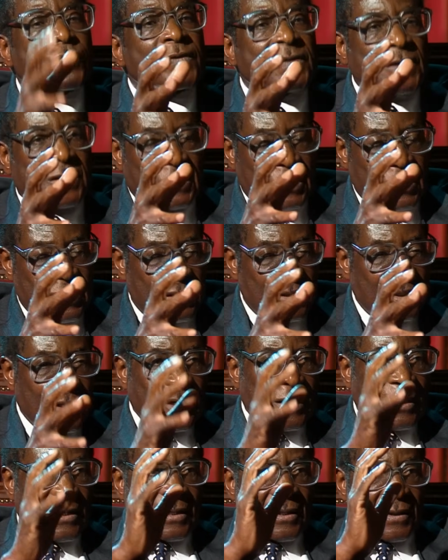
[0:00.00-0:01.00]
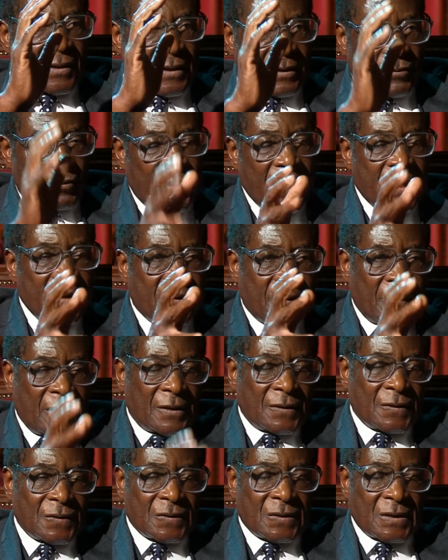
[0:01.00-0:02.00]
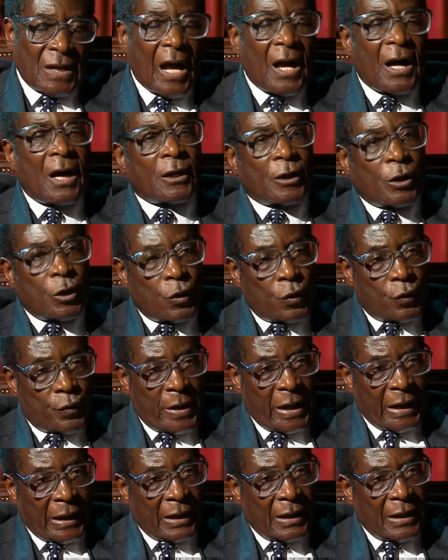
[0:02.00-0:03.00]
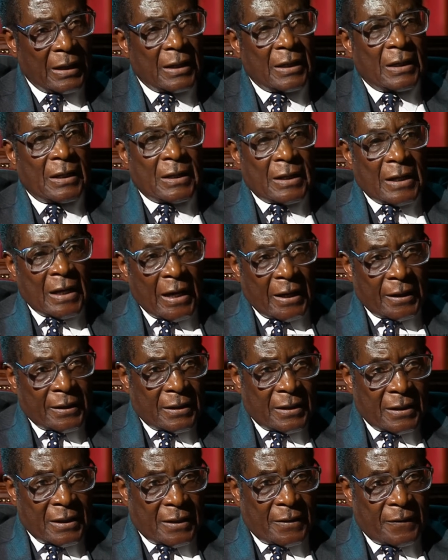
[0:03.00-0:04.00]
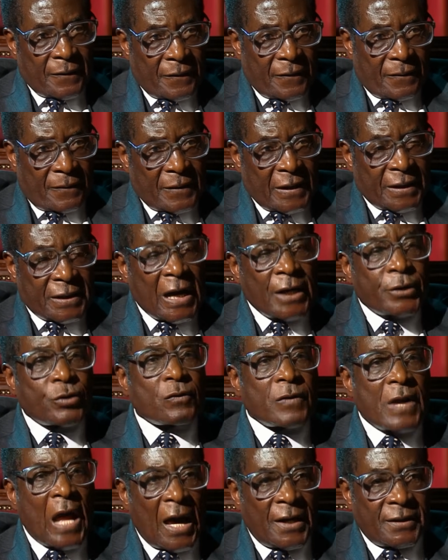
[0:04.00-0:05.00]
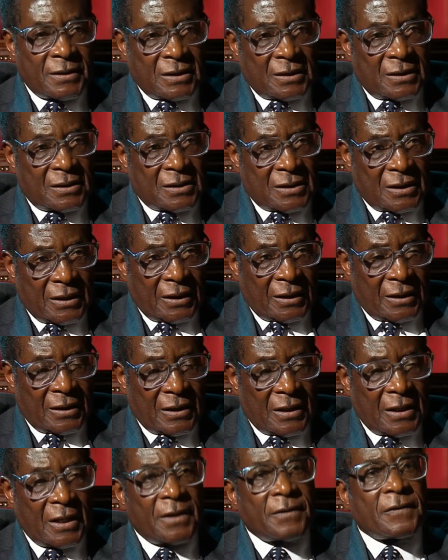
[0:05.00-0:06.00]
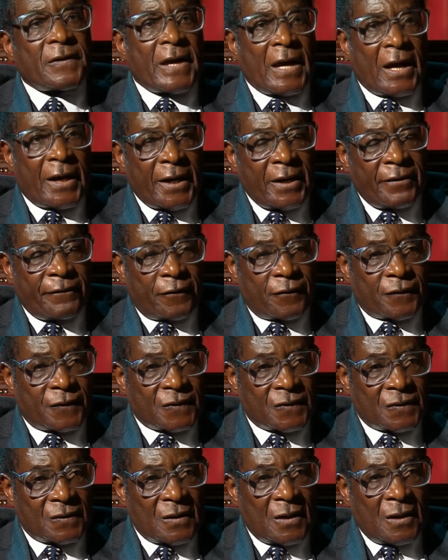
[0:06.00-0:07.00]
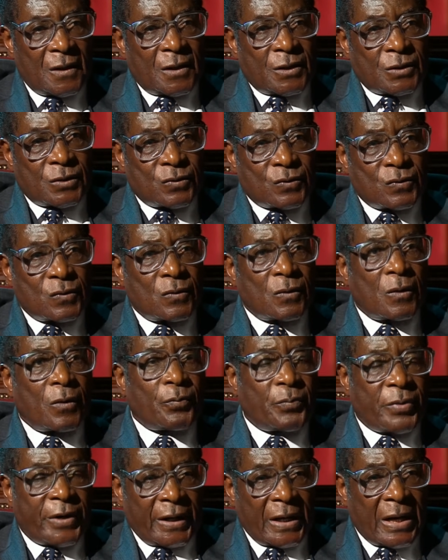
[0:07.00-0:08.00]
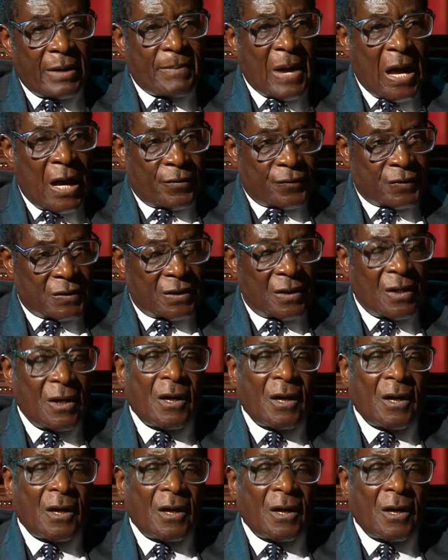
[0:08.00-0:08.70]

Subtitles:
see the way things are going, and that are united in their efforts to bring about